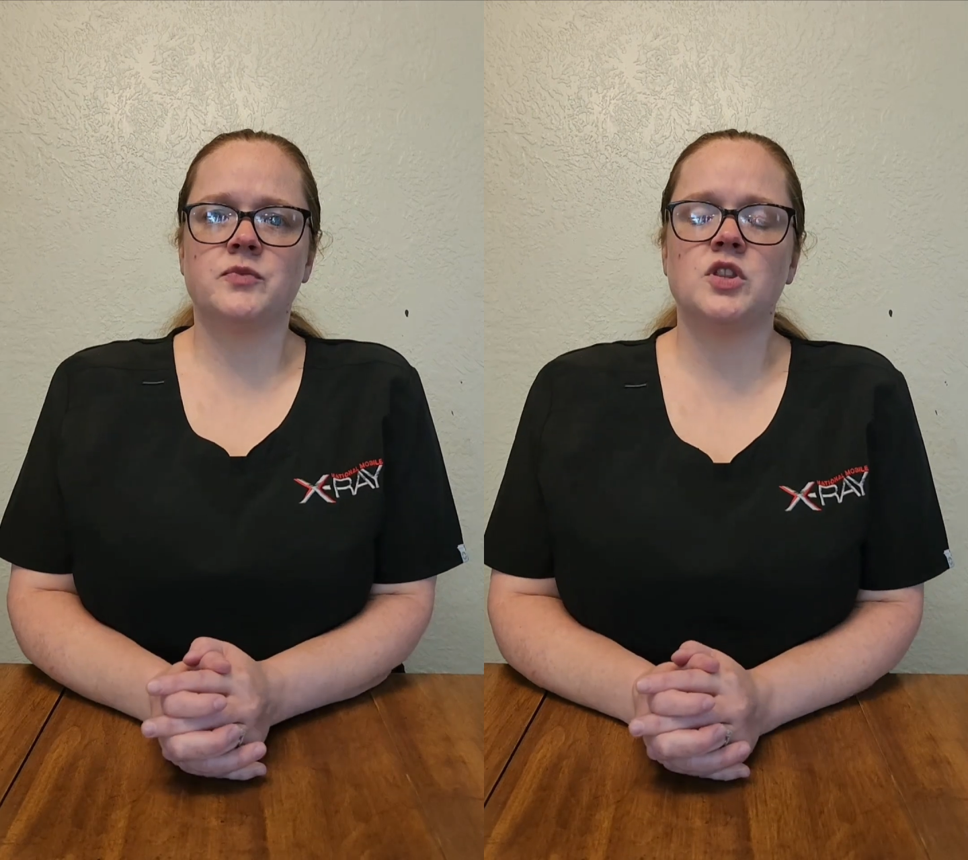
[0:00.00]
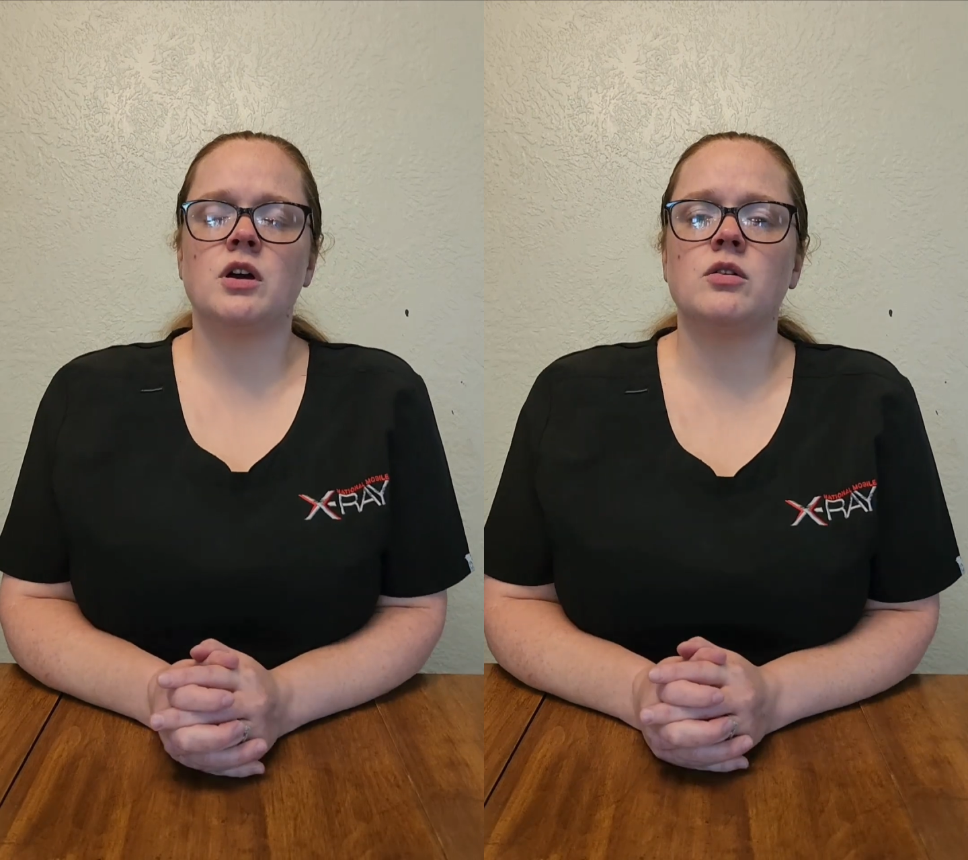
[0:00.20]

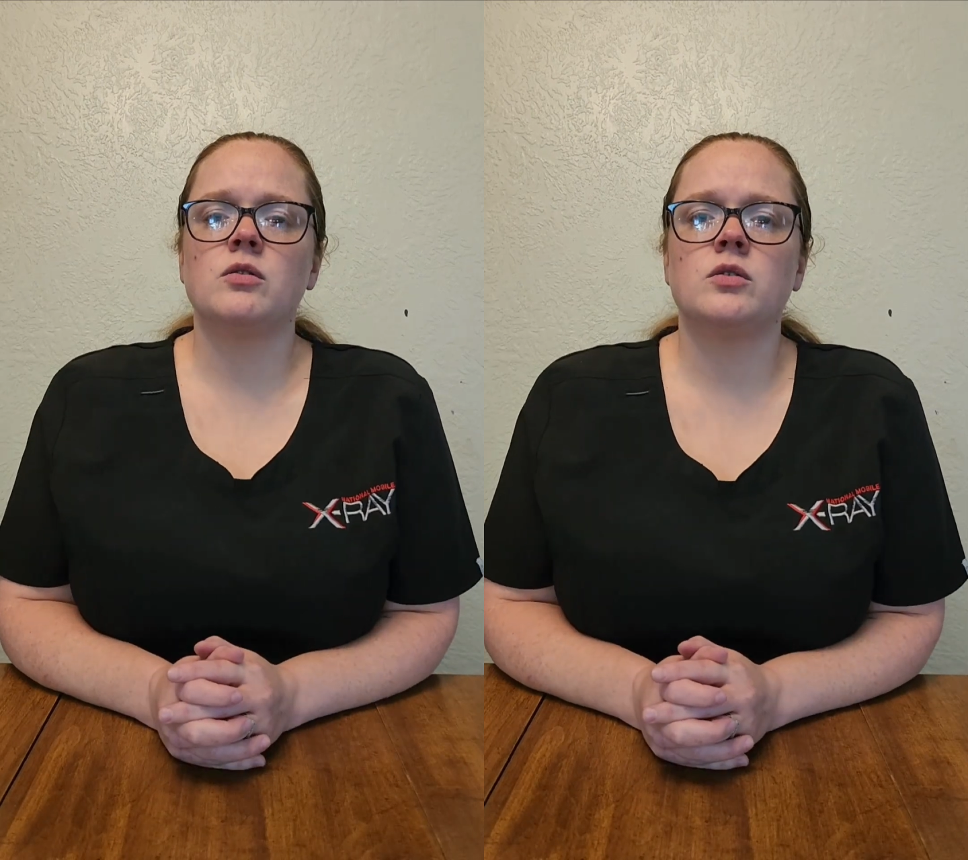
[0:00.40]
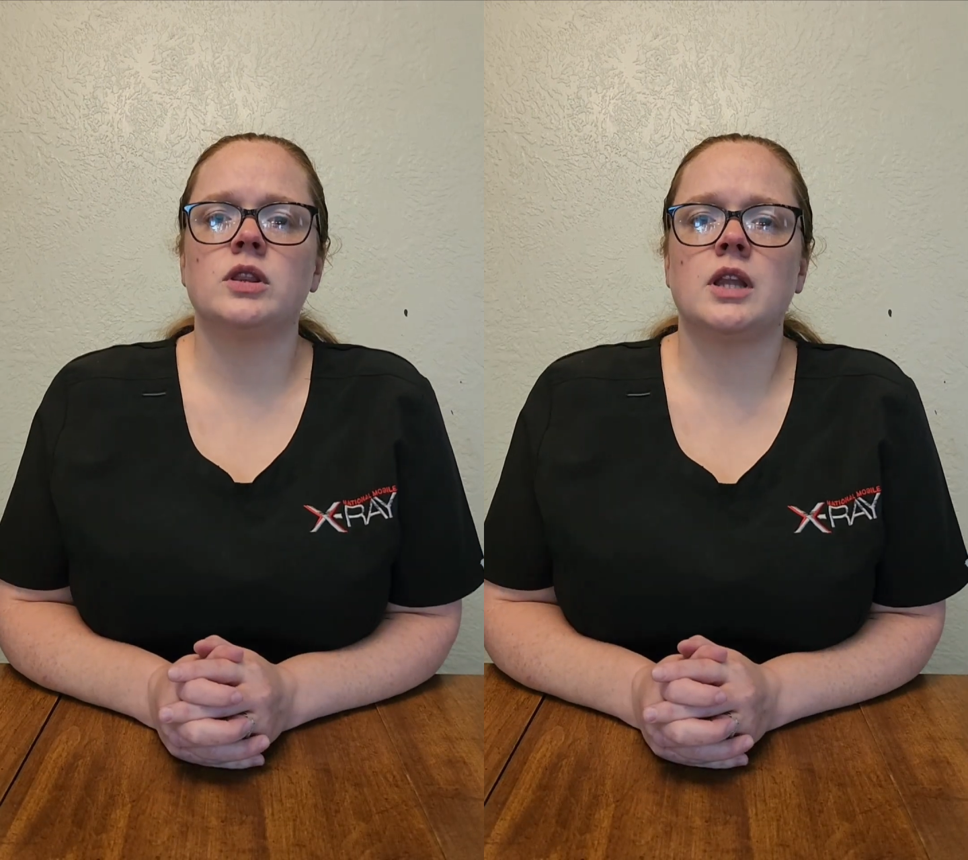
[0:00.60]

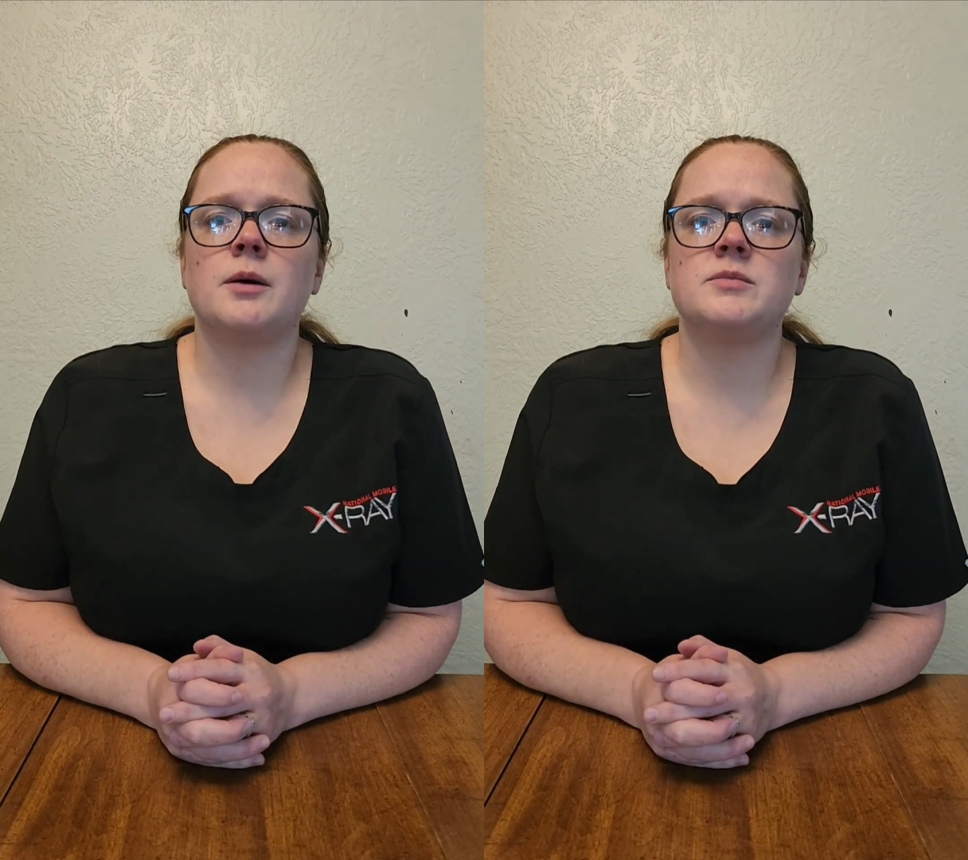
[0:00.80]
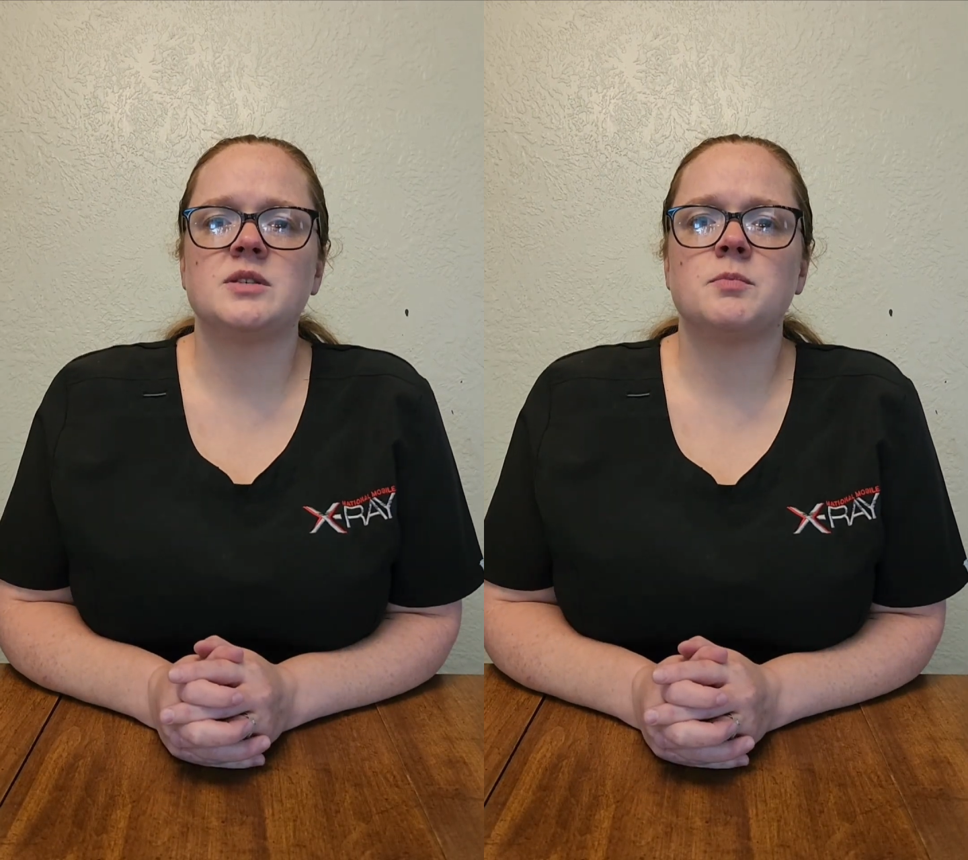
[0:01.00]
No lumps,